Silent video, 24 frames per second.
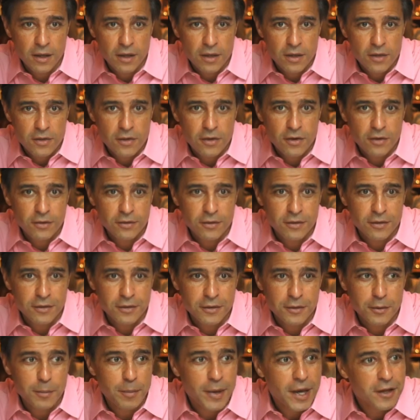So
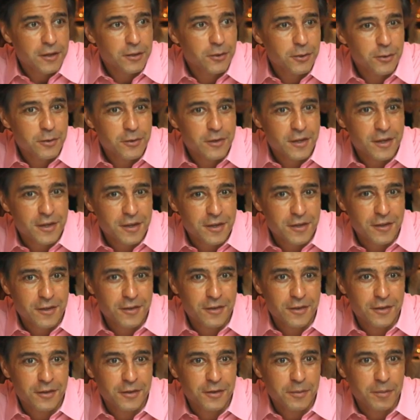the bad news is
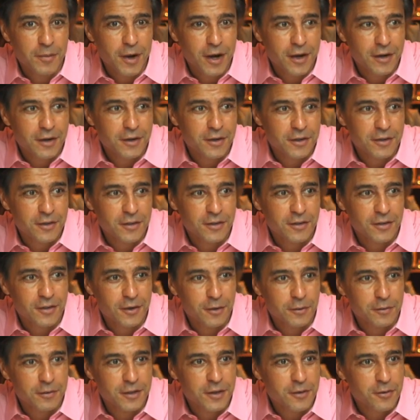that the market
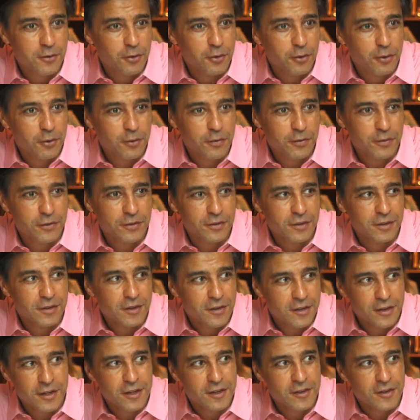of these orphan
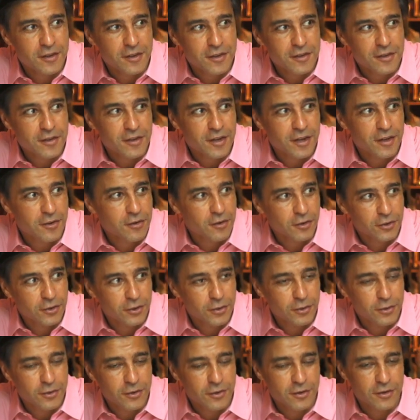diseases is not
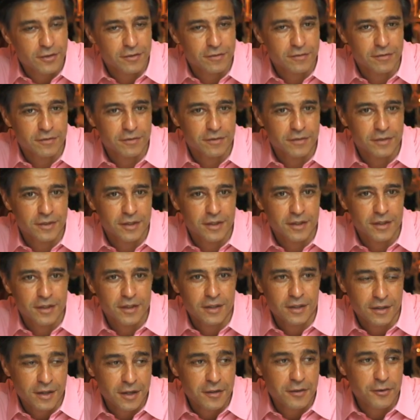huge.
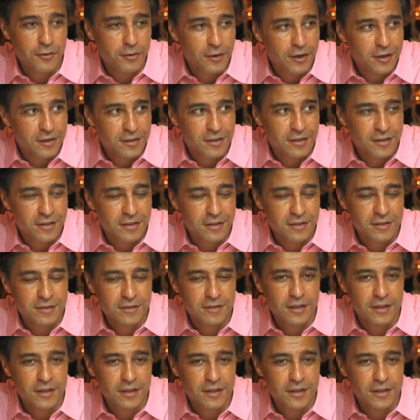That's granted.